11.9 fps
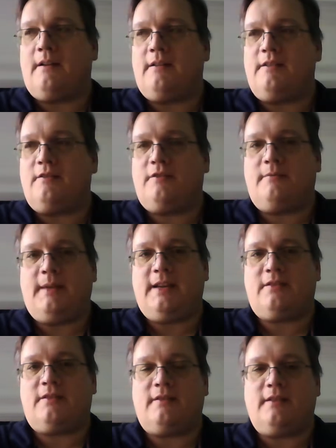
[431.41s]
You should make
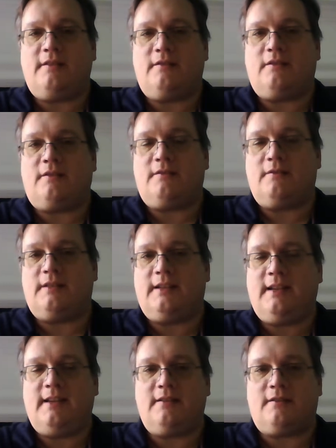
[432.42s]
sure that you look through the
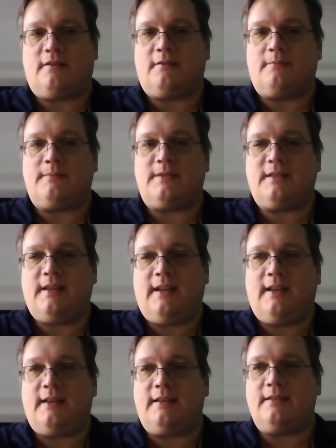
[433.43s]
key terms,
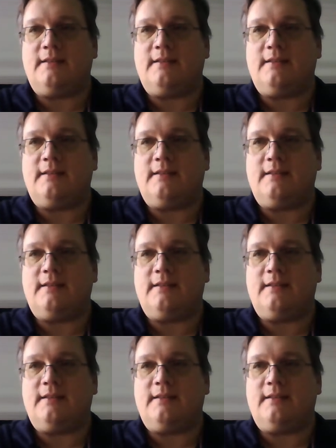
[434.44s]
and